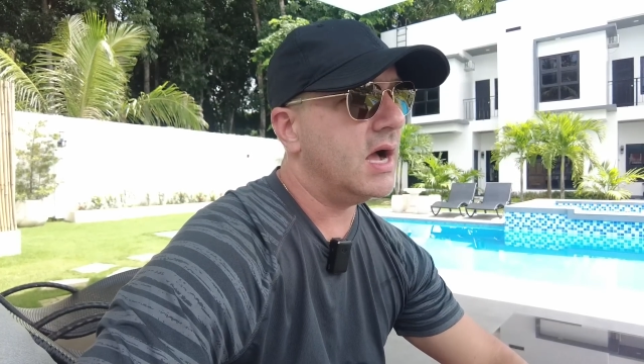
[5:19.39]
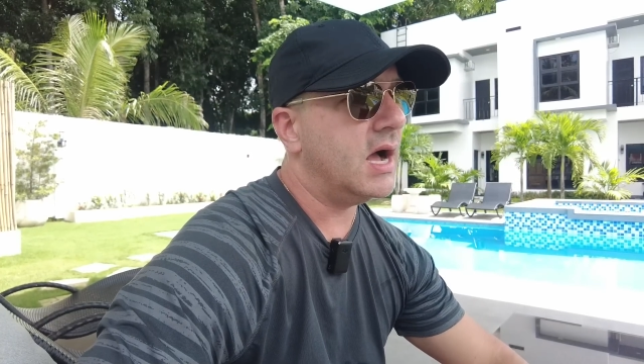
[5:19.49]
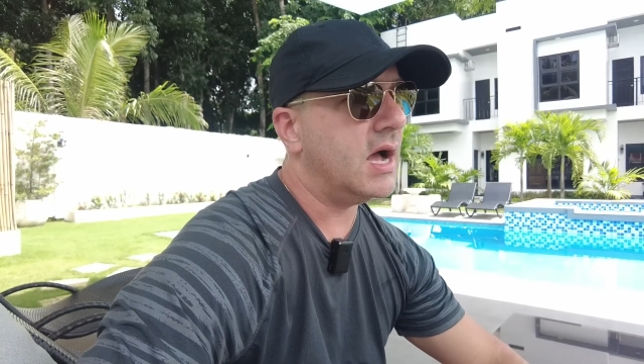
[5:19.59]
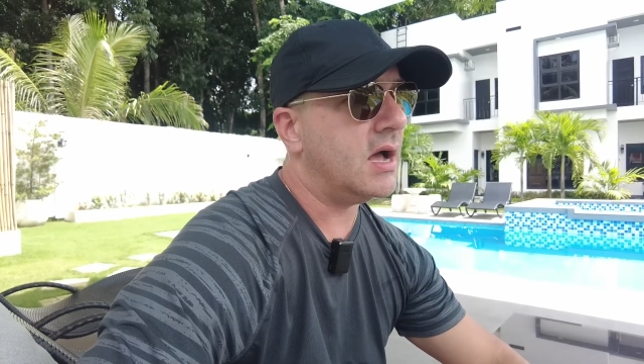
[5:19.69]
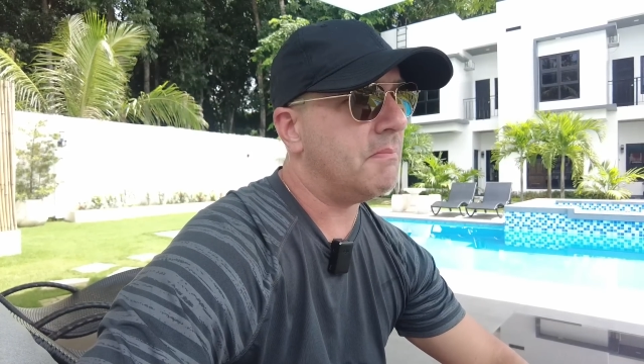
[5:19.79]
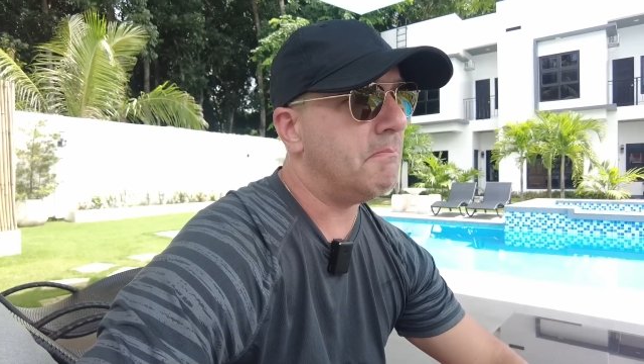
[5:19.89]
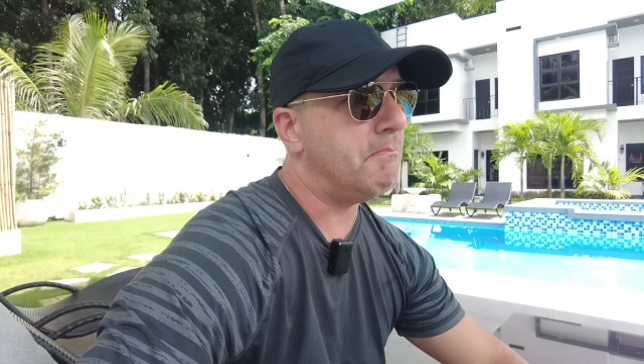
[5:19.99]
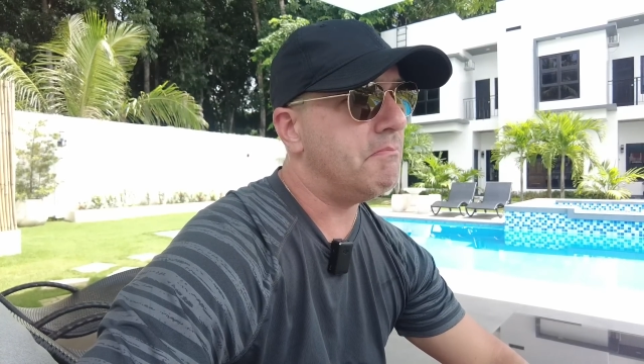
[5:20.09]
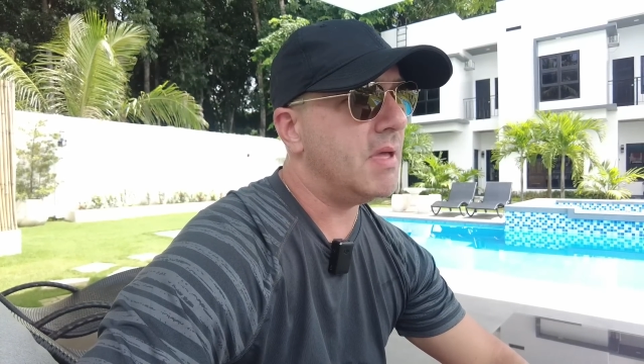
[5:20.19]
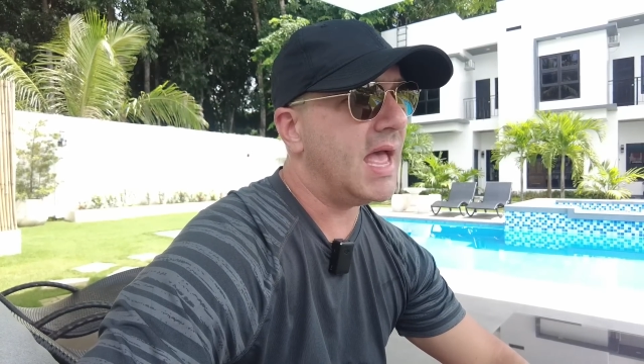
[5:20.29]

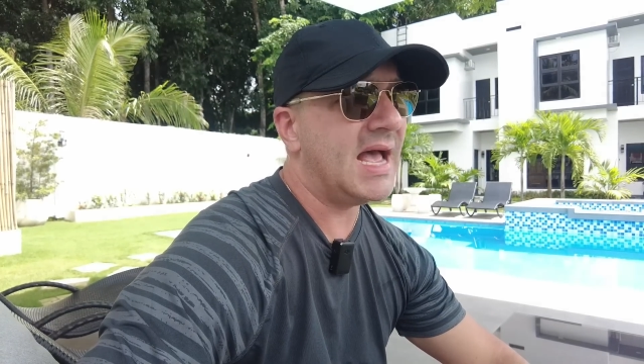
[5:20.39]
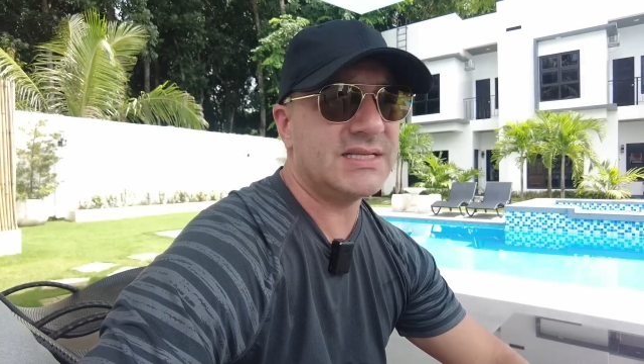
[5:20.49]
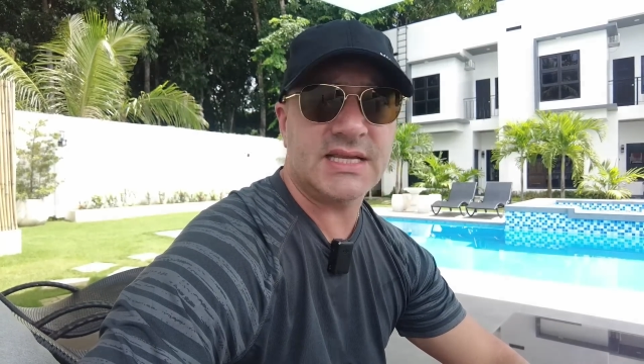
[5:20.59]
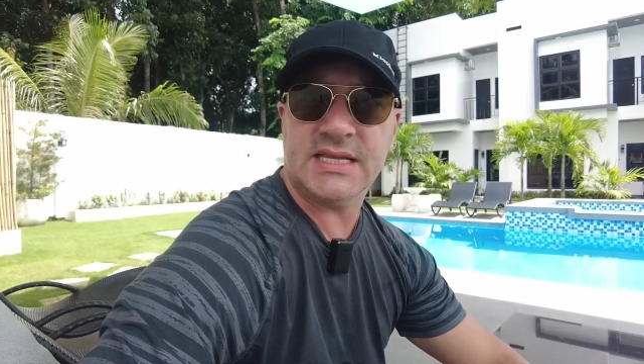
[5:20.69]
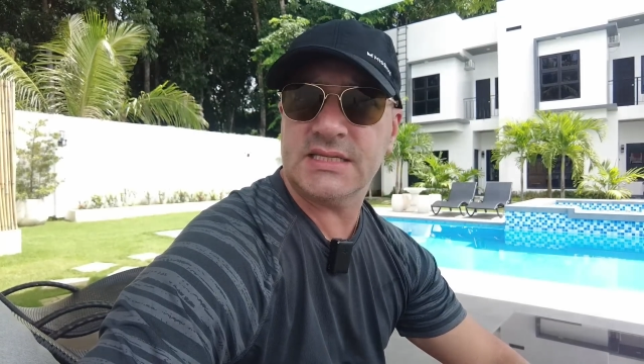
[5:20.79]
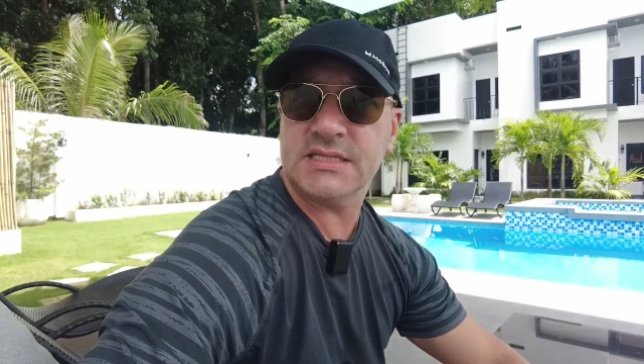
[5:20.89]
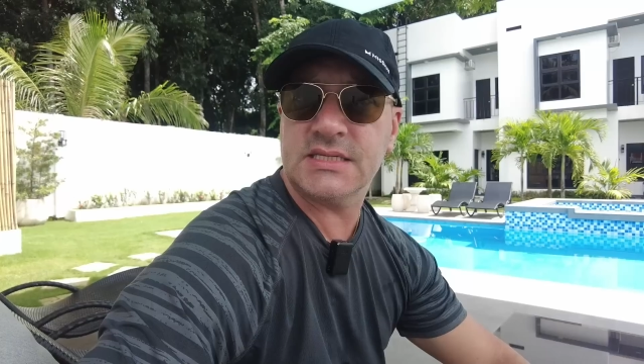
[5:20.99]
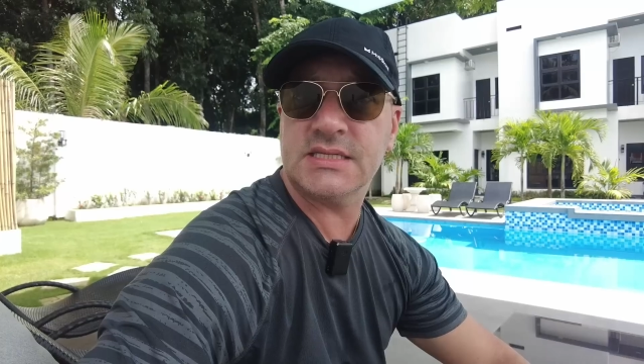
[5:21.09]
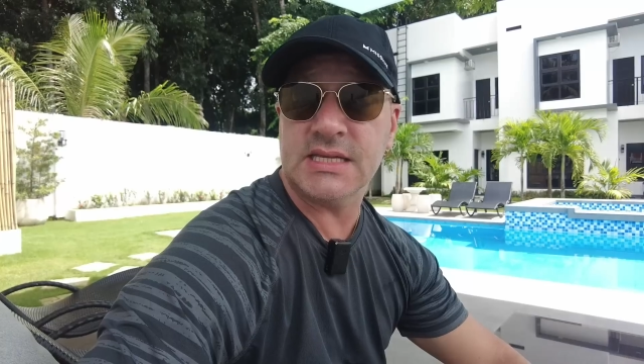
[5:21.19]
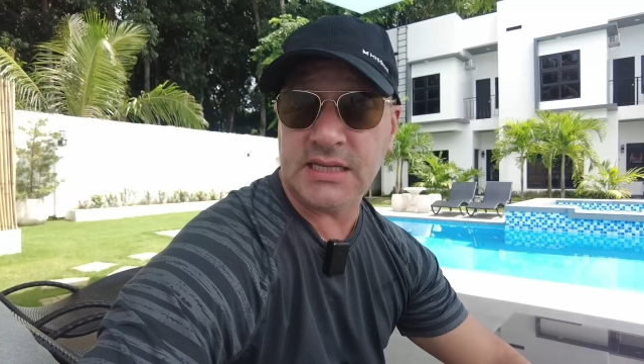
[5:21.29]
As a
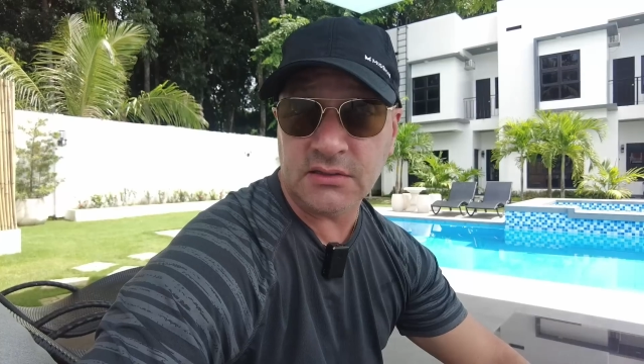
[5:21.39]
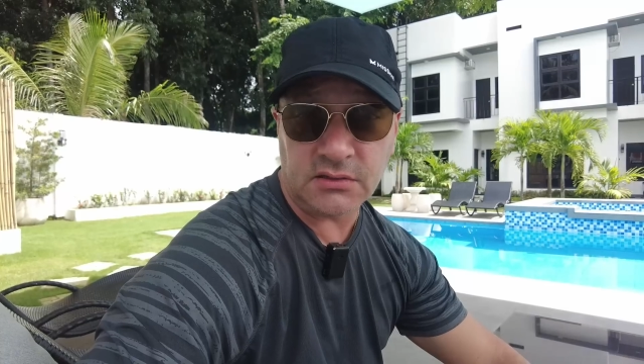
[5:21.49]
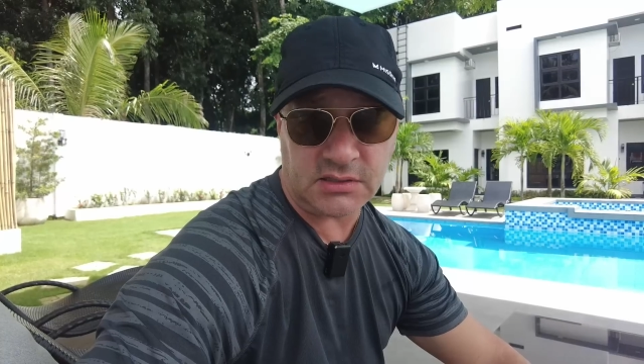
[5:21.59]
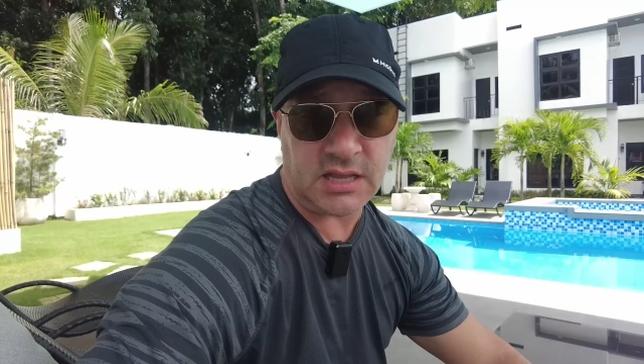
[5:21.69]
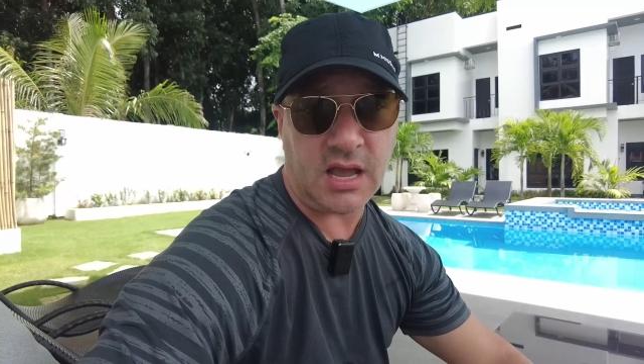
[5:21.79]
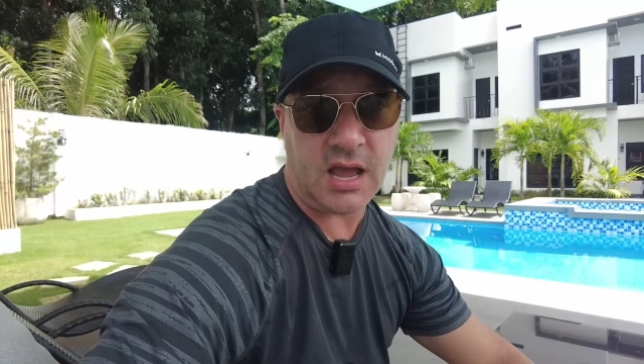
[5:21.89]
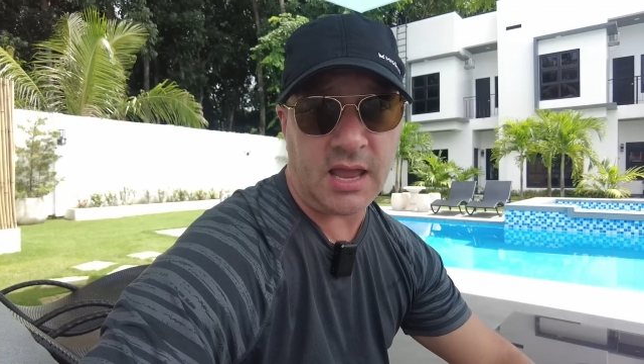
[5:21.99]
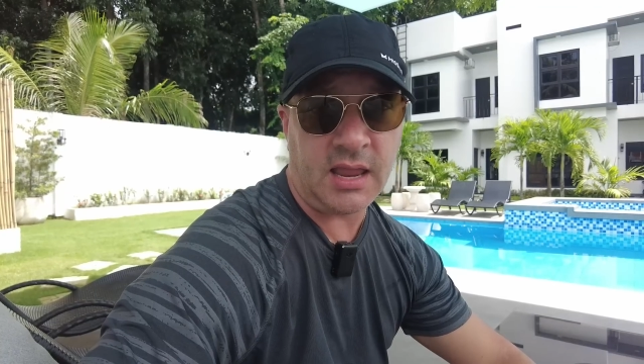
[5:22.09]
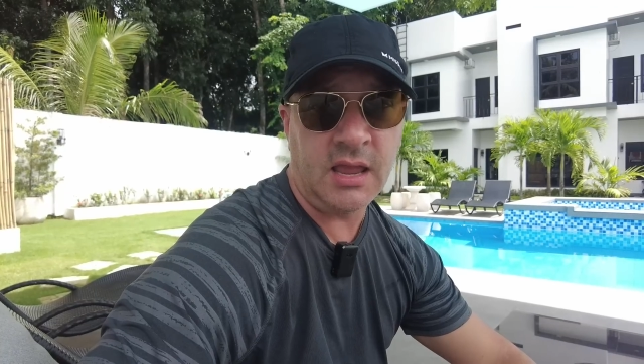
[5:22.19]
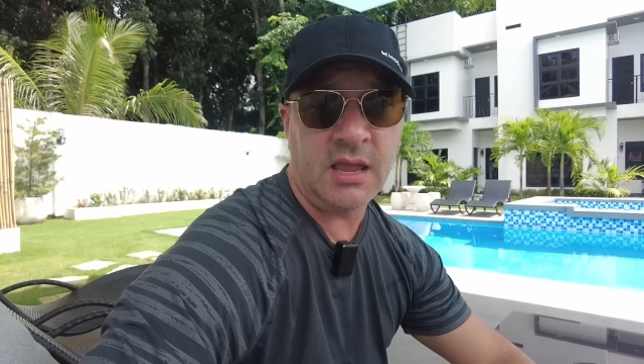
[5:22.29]
single
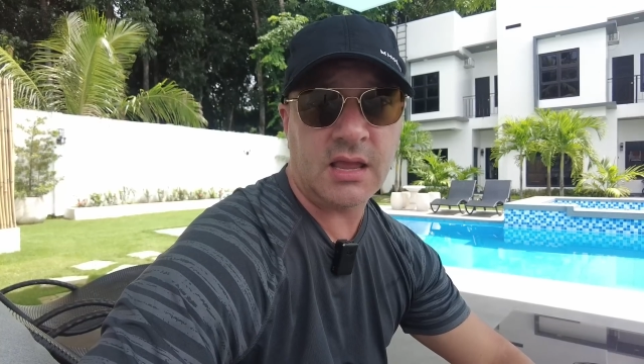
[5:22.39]
guy,